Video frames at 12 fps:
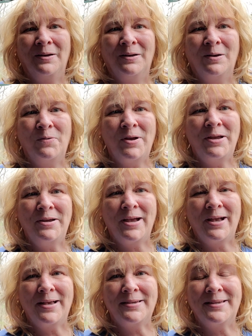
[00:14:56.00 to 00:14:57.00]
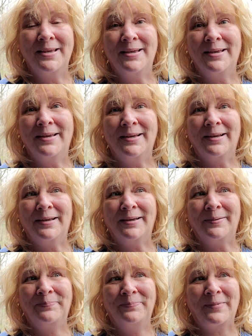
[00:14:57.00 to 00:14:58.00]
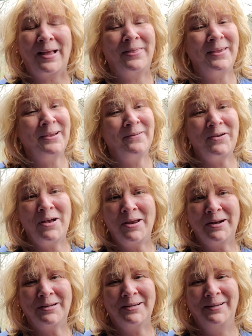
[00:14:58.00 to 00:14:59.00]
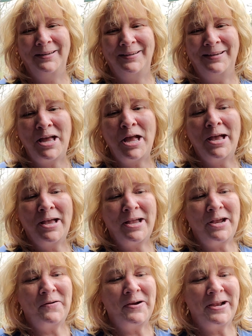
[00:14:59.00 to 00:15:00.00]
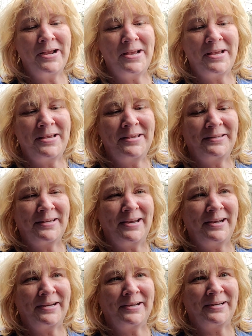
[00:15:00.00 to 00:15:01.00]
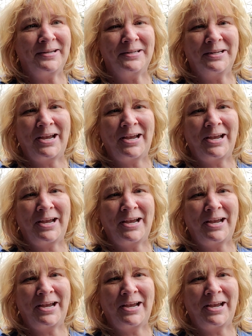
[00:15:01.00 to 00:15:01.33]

Okay, guys. I think I've got it. Here it is in